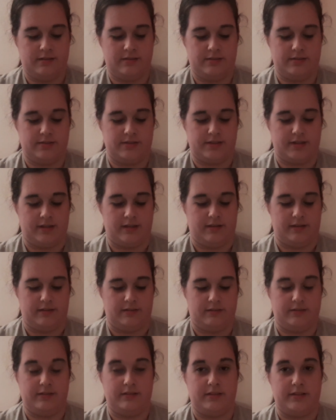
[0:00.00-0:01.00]
So,
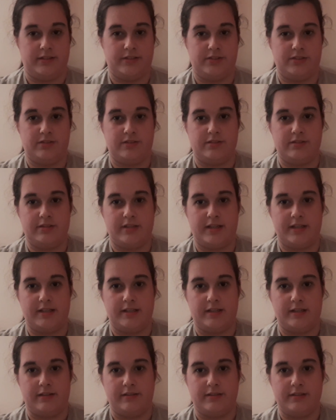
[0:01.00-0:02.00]
let's just get
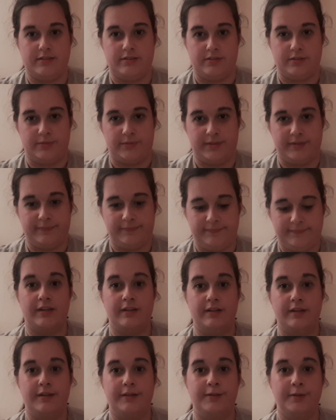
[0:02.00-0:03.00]
down into it.
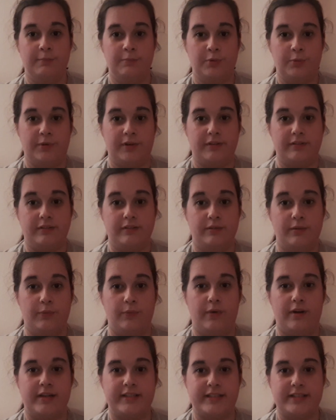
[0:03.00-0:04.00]
Number 1,
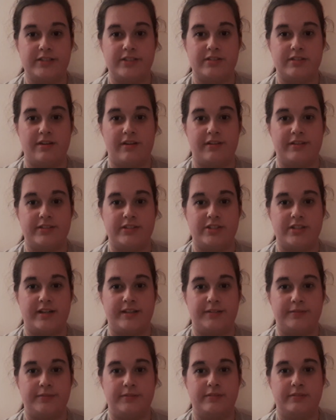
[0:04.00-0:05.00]
why did you start this
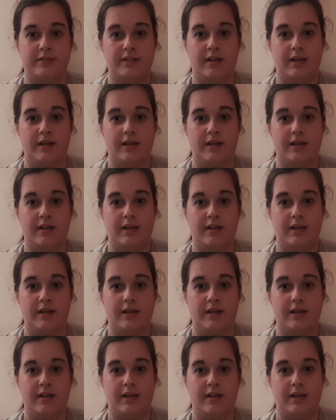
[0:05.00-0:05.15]
channel?